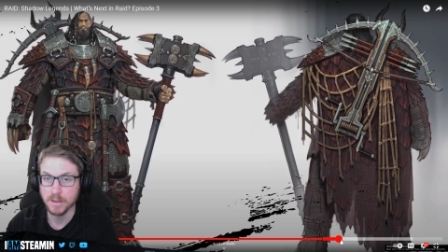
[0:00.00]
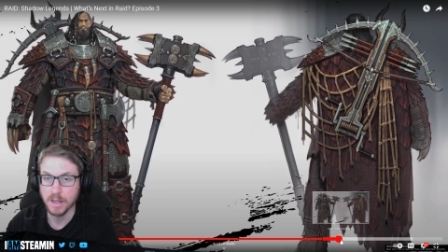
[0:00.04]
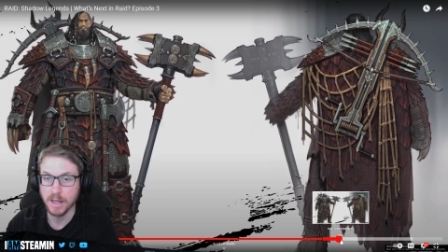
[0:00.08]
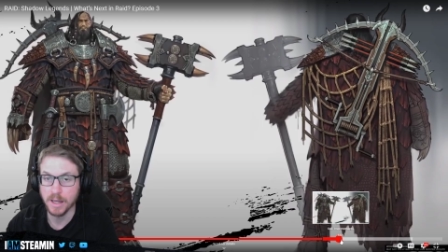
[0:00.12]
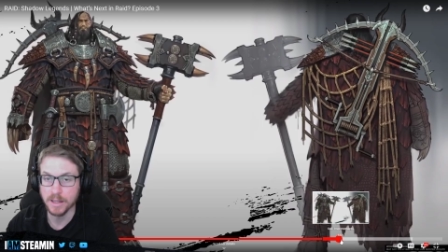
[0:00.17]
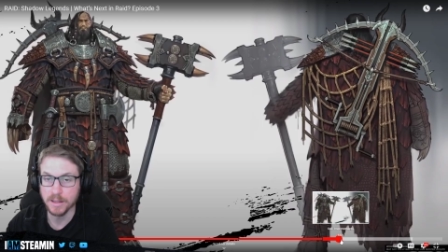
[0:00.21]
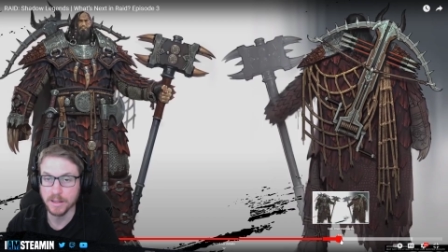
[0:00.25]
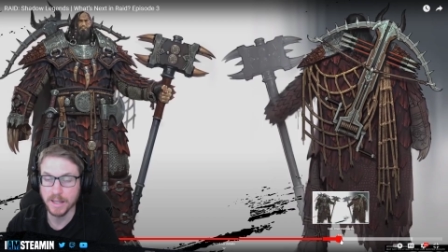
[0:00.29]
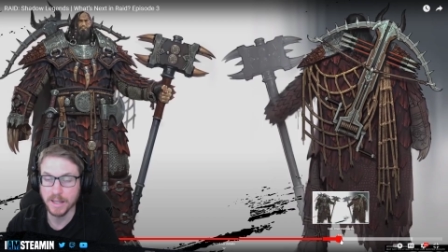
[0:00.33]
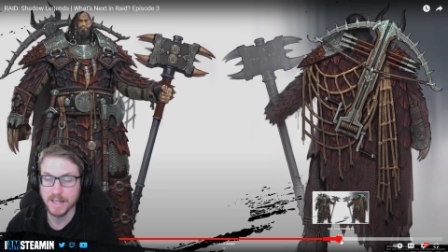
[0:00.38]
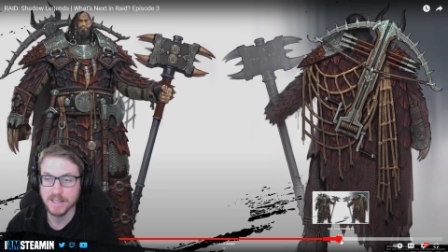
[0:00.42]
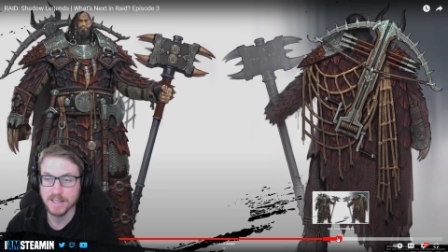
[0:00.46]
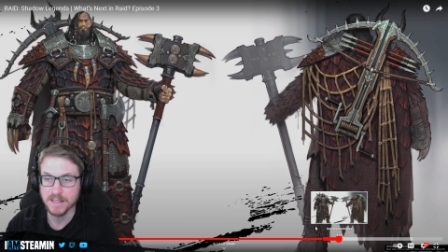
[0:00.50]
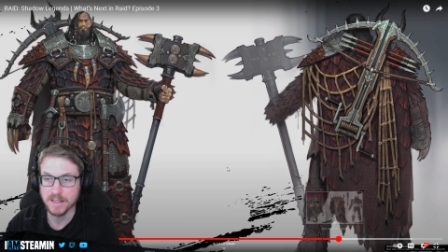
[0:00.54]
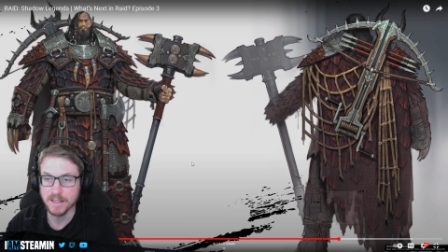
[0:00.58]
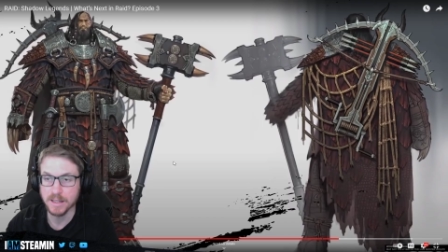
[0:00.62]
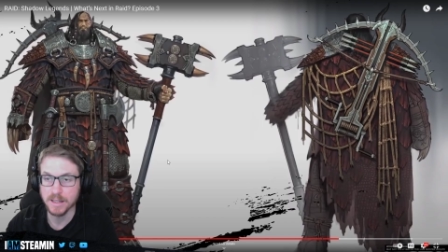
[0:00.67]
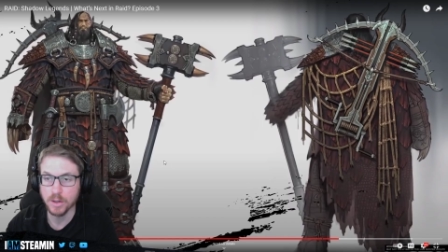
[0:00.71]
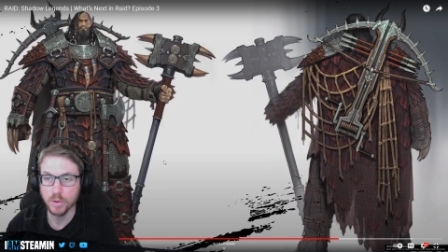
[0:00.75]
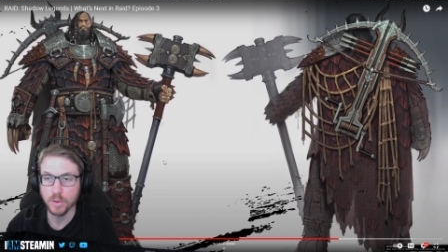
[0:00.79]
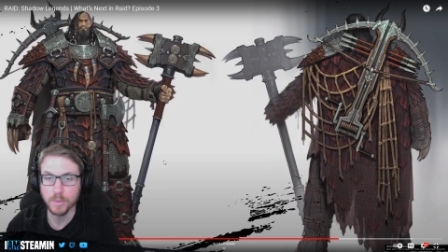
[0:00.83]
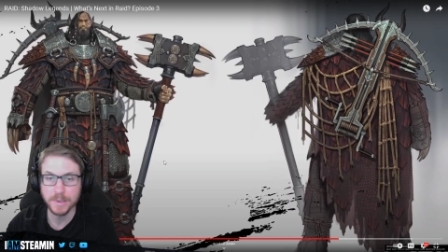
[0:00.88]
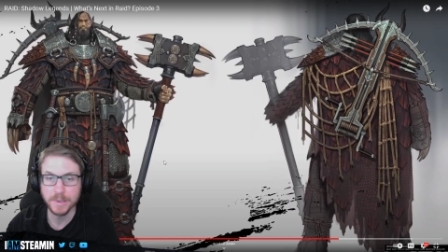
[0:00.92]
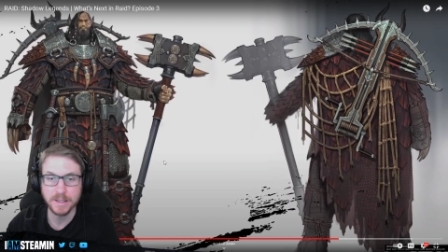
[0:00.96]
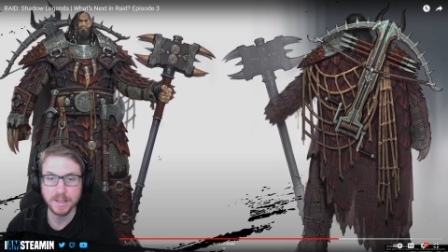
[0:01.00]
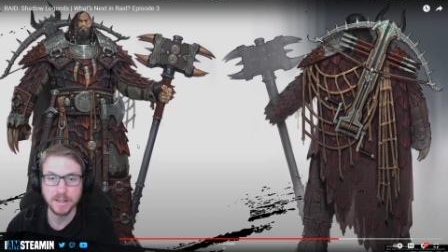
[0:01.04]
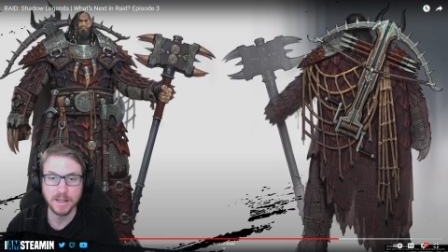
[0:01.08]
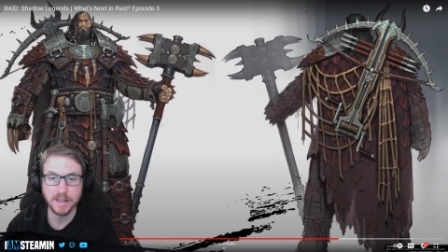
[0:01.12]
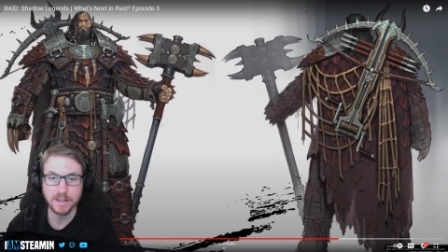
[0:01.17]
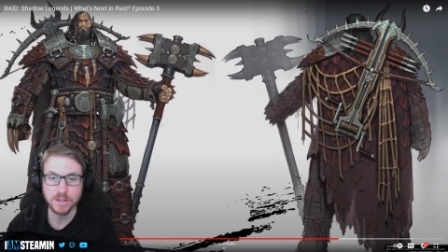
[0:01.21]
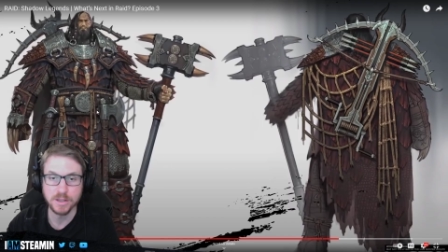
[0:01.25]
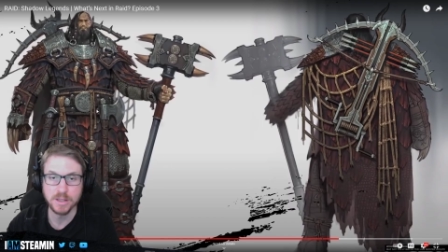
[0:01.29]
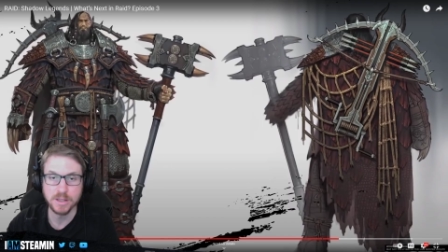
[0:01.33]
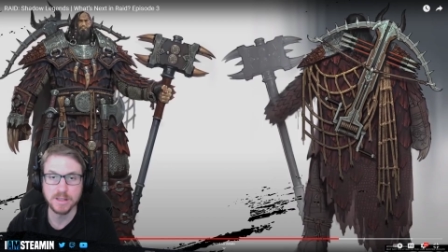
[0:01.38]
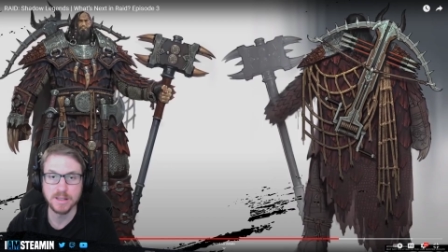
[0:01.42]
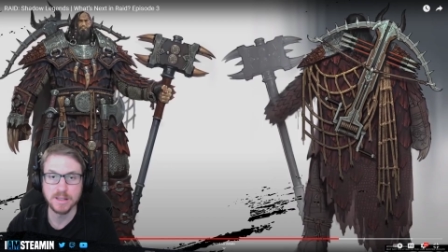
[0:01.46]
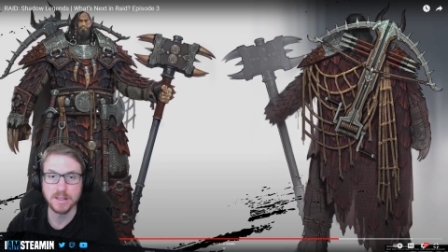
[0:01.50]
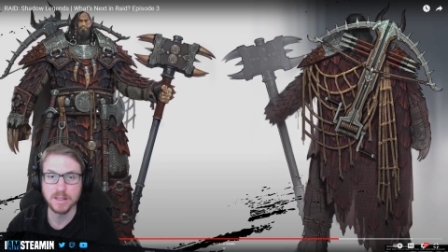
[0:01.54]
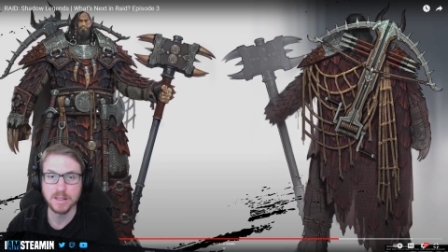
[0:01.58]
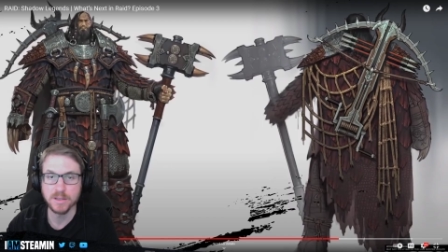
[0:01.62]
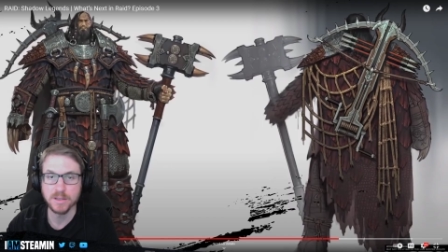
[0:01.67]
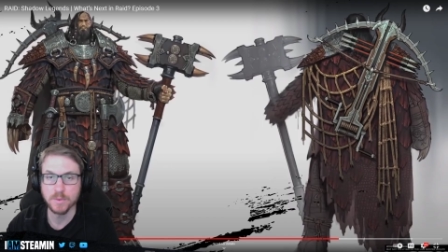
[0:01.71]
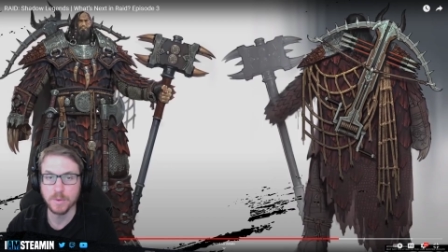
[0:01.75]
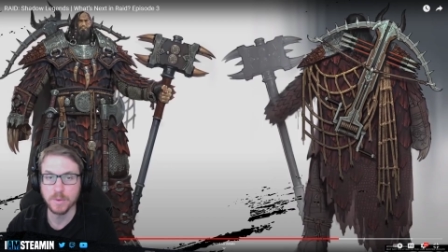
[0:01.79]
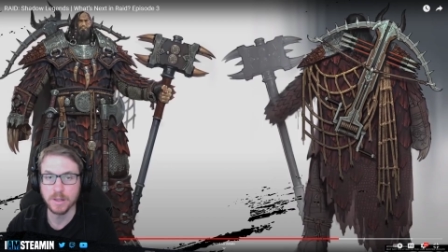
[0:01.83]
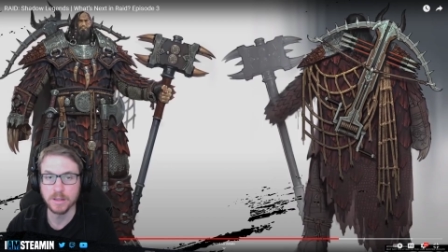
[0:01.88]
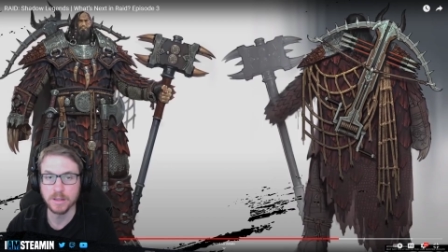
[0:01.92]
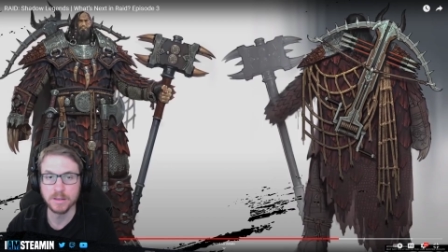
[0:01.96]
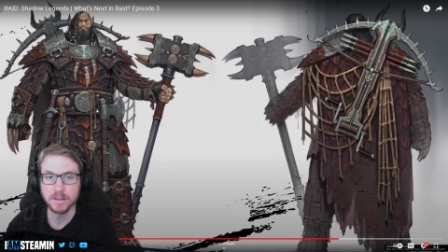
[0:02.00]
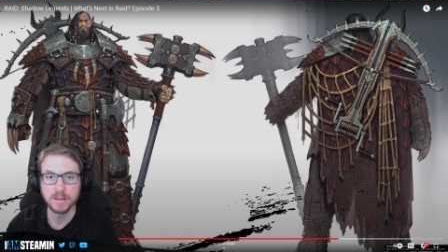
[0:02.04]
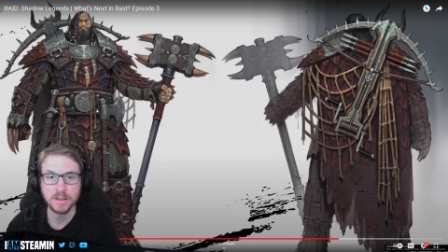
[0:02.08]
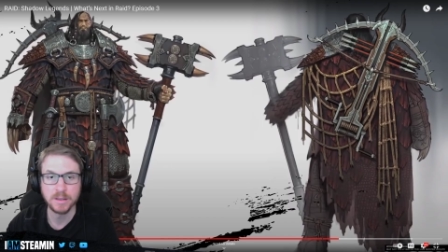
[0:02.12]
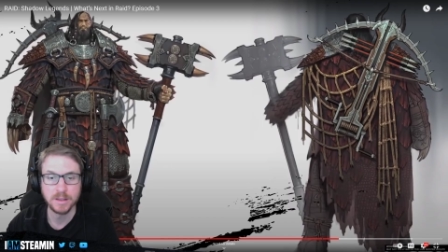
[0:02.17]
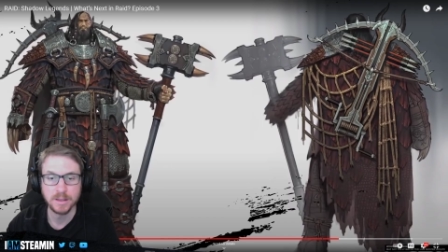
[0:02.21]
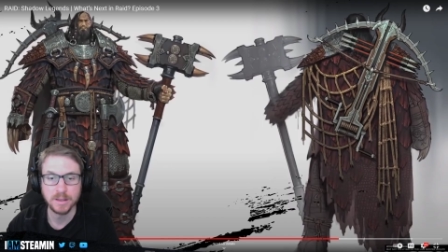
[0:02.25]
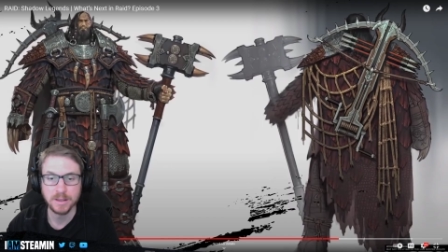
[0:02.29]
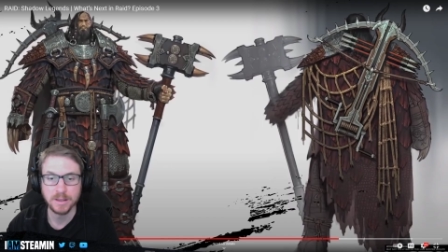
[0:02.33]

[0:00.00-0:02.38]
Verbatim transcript: And lastly, oh, we didn't actually see this one.